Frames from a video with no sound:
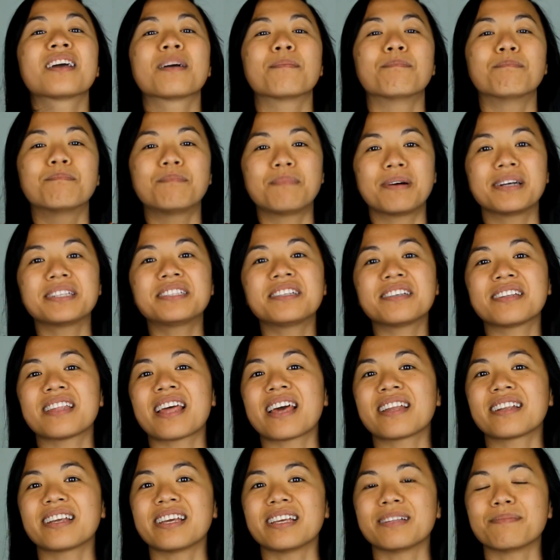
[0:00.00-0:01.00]
budget
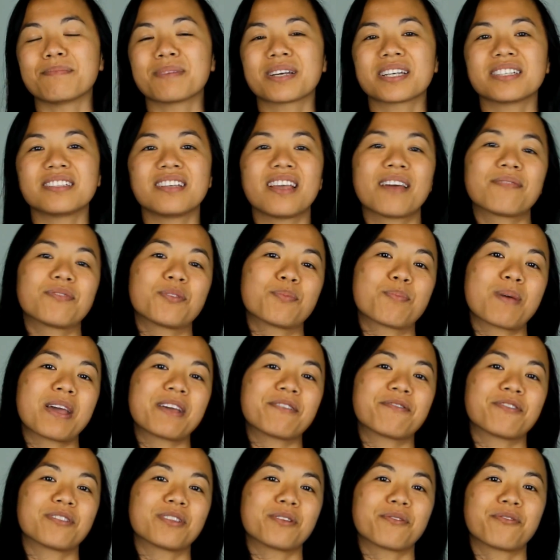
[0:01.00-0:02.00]
that in, because you have to pay
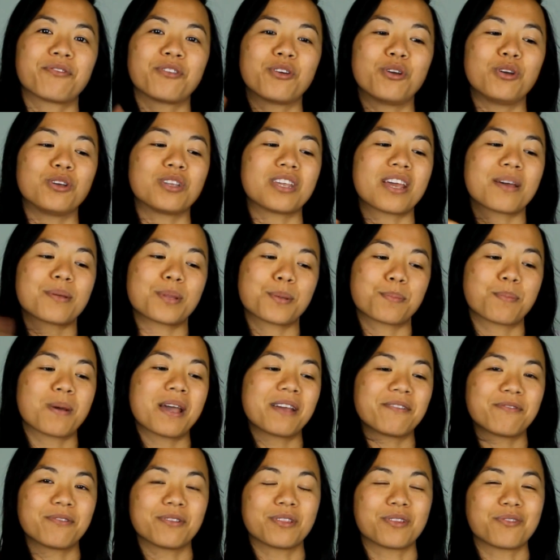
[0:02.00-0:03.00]
for the food, you have to pay
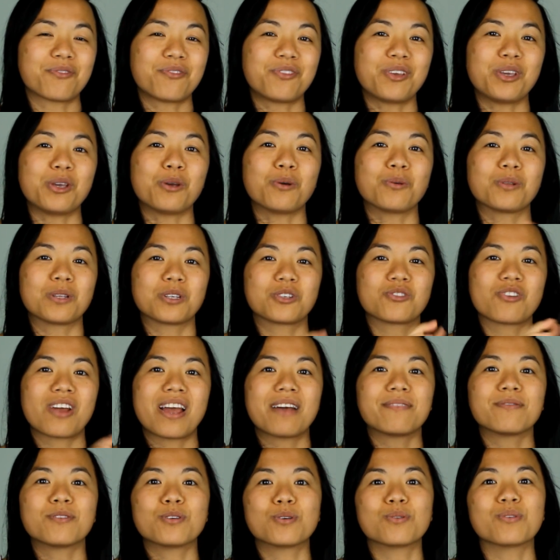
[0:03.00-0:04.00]
for the fuel, the
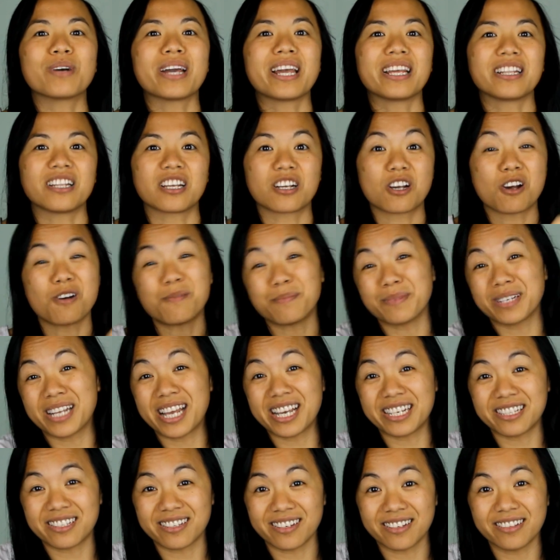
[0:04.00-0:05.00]
travel, and
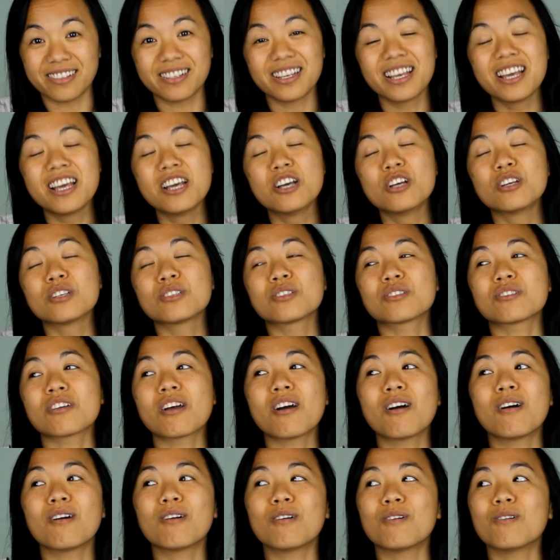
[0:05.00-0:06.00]
accommodation.
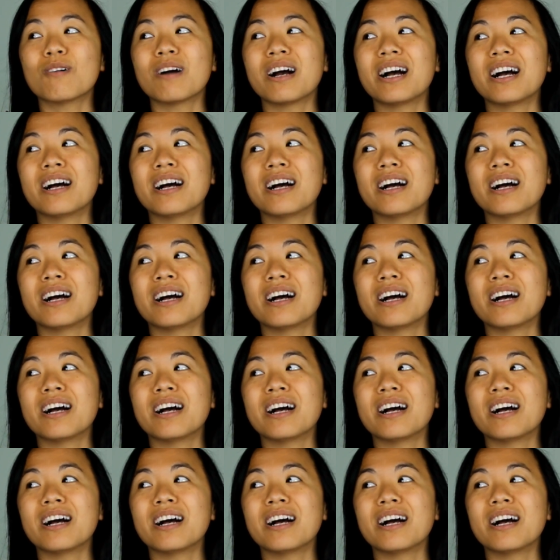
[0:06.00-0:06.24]
So